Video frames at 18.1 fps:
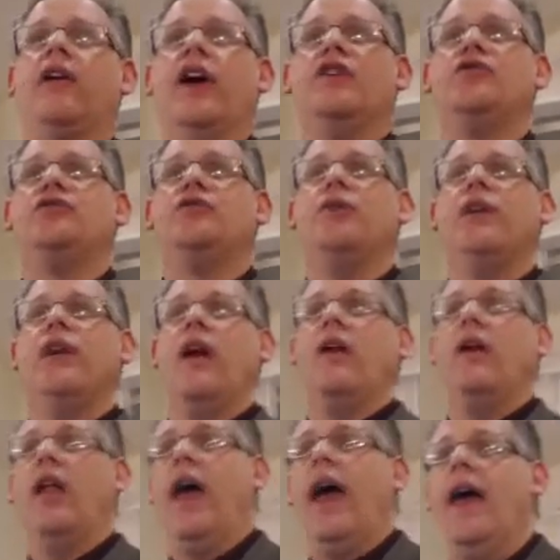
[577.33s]
country, in
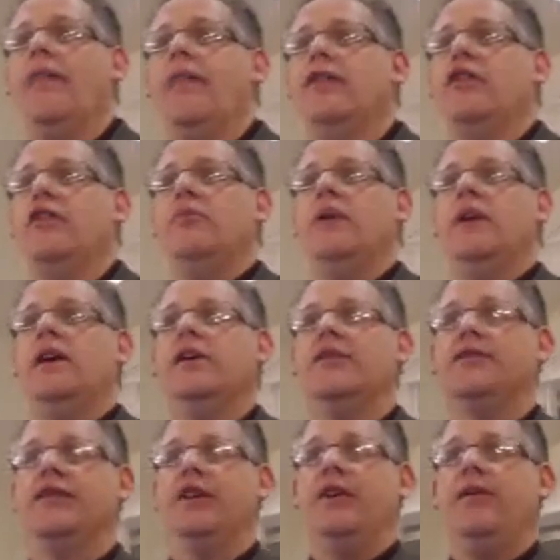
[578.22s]
our land, that could be
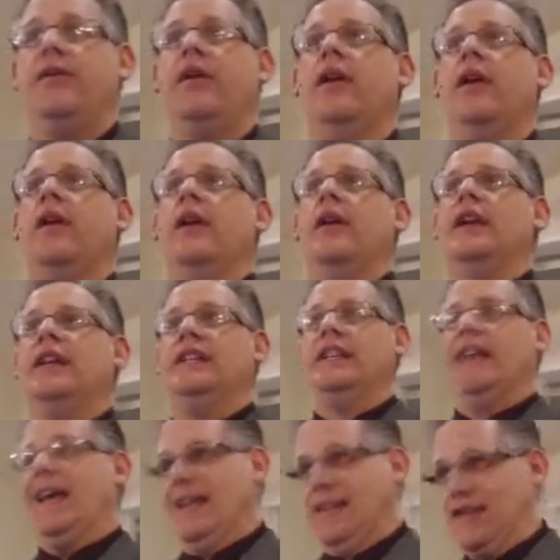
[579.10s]
considered
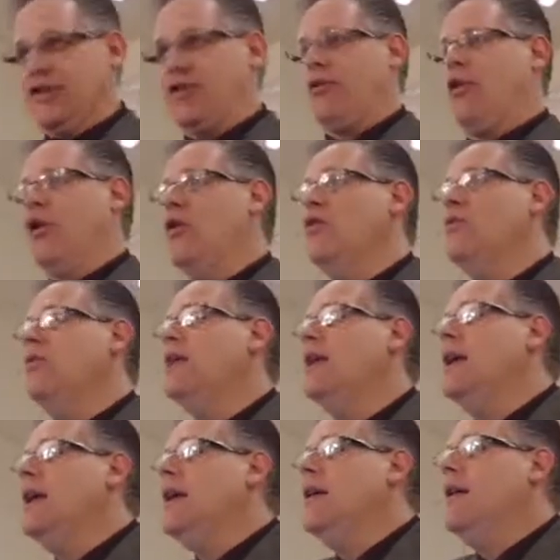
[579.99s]
Satan's
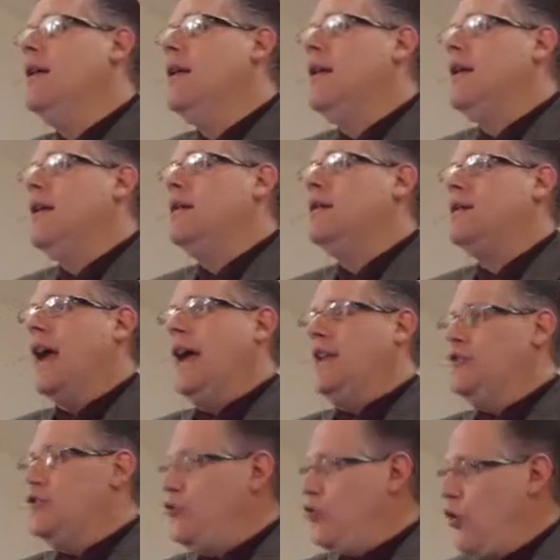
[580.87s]
throne.
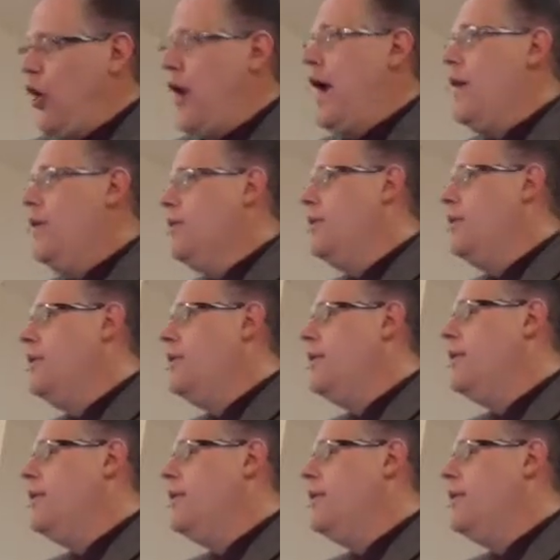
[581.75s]
Satan's ground.